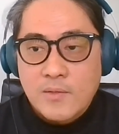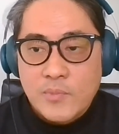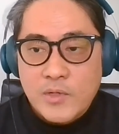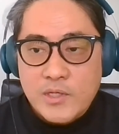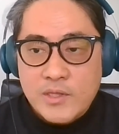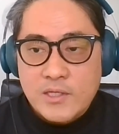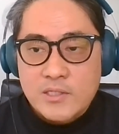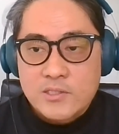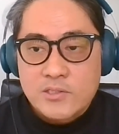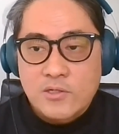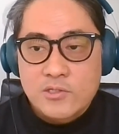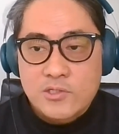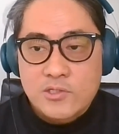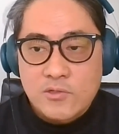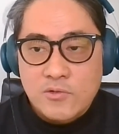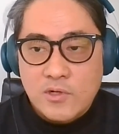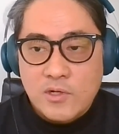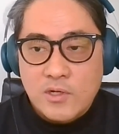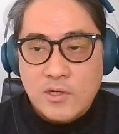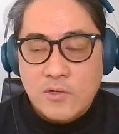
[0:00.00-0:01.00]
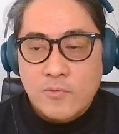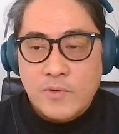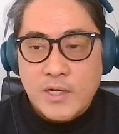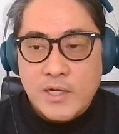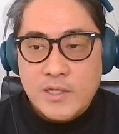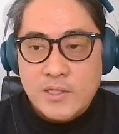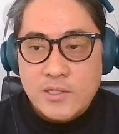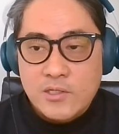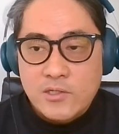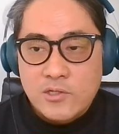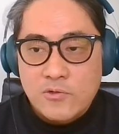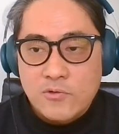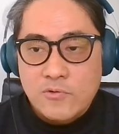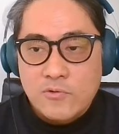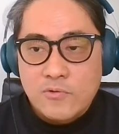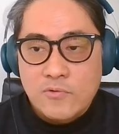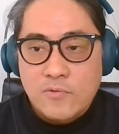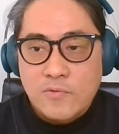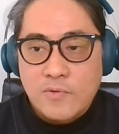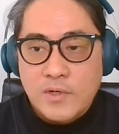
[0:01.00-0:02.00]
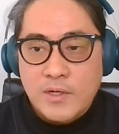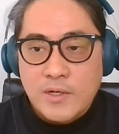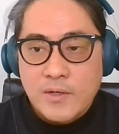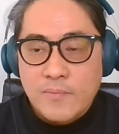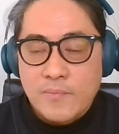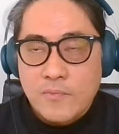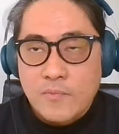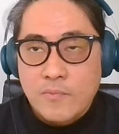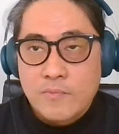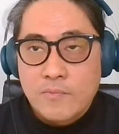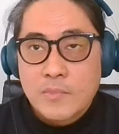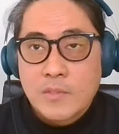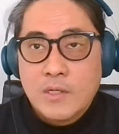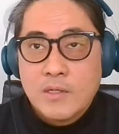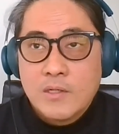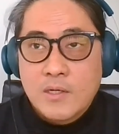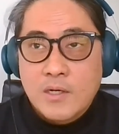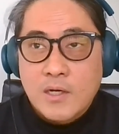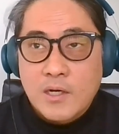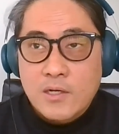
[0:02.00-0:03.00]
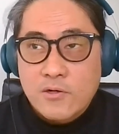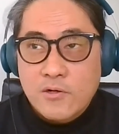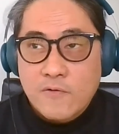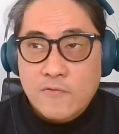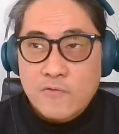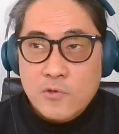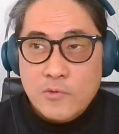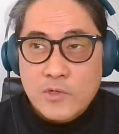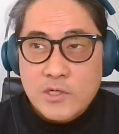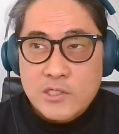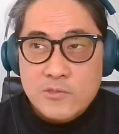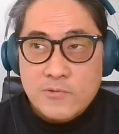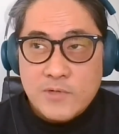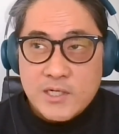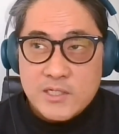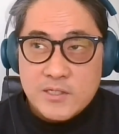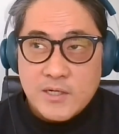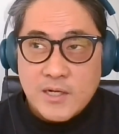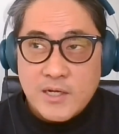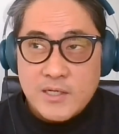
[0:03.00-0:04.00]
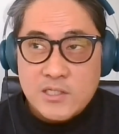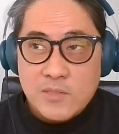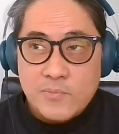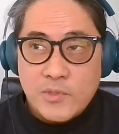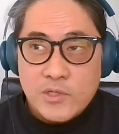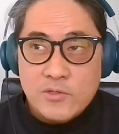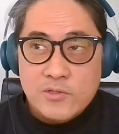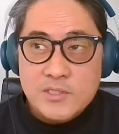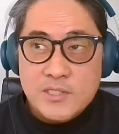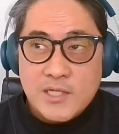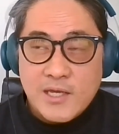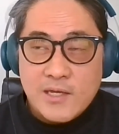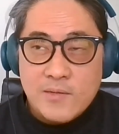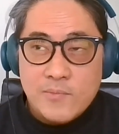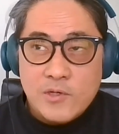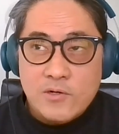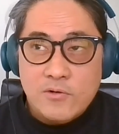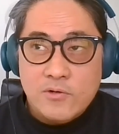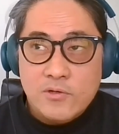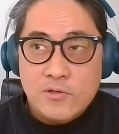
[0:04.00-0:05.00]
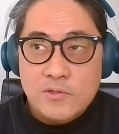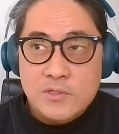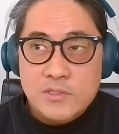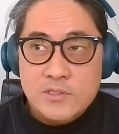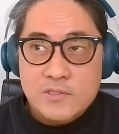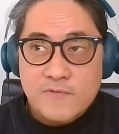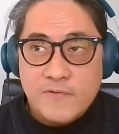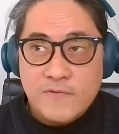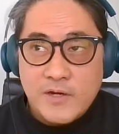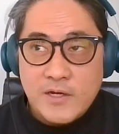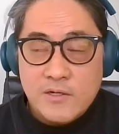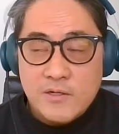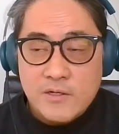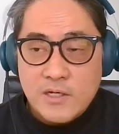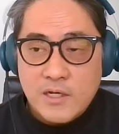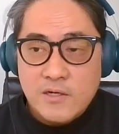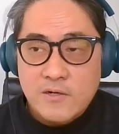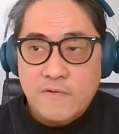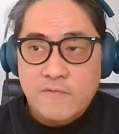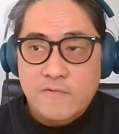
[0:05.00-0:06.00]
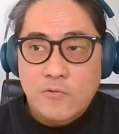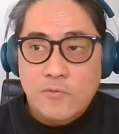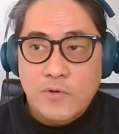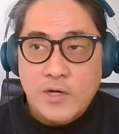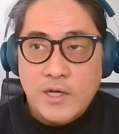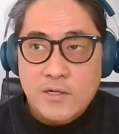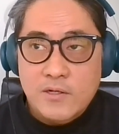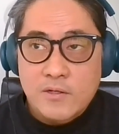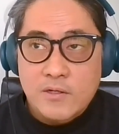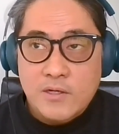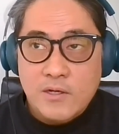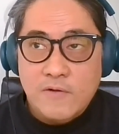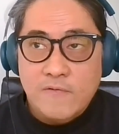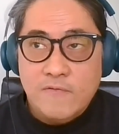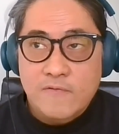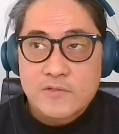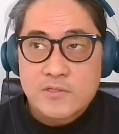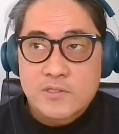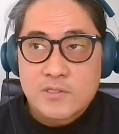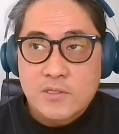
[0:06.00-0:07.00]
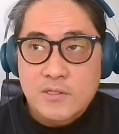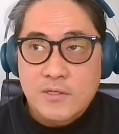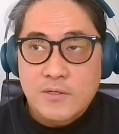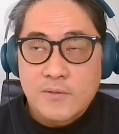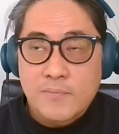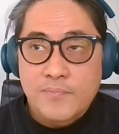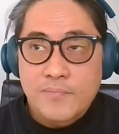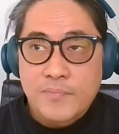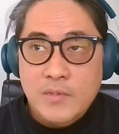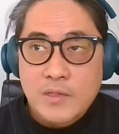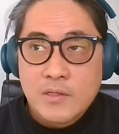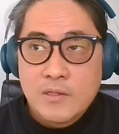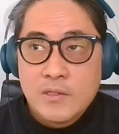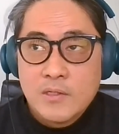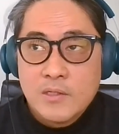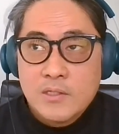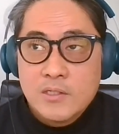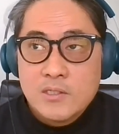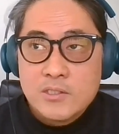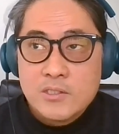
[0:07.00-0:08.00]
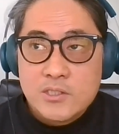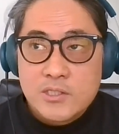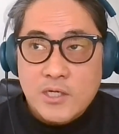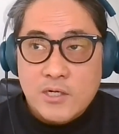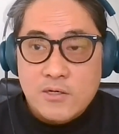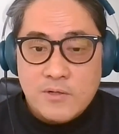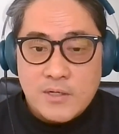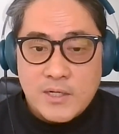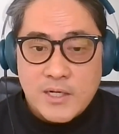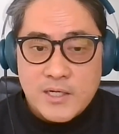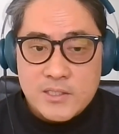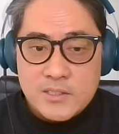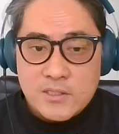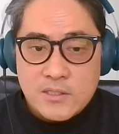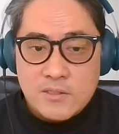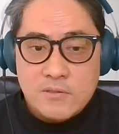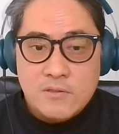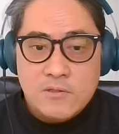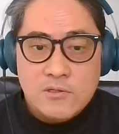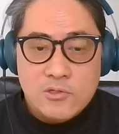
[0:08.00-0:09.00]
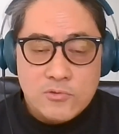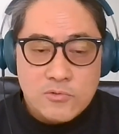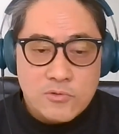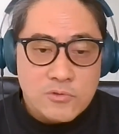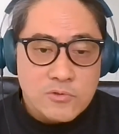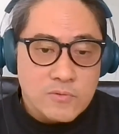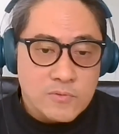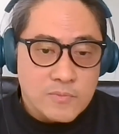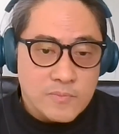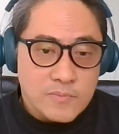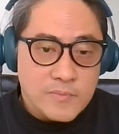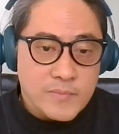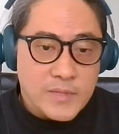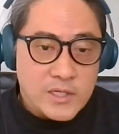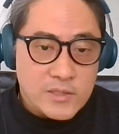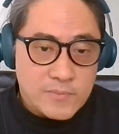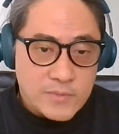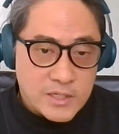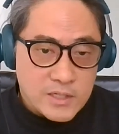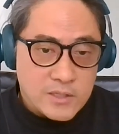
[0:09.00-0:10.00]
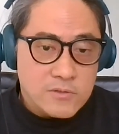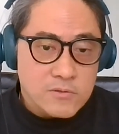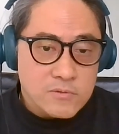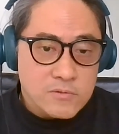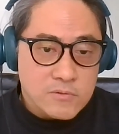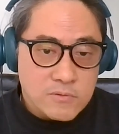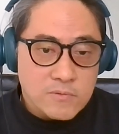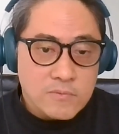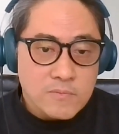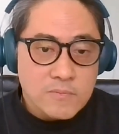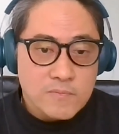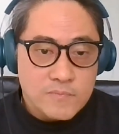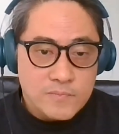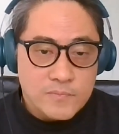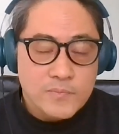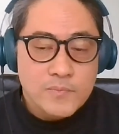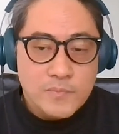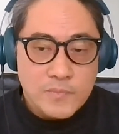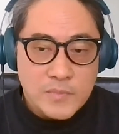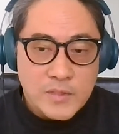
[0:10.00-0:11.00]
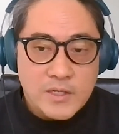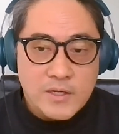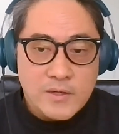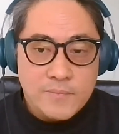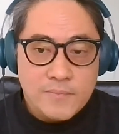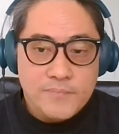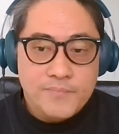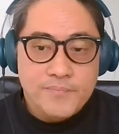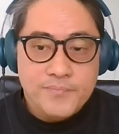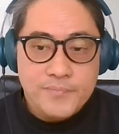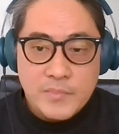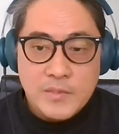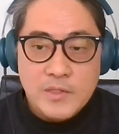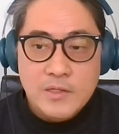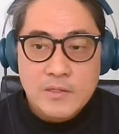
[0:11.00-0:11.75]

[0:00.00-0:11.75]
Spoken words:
But there's also a way that you, I don't know if the word is rationalize it, but you tame it, or you find a kind of a way to kind of generalize it through mathematical, a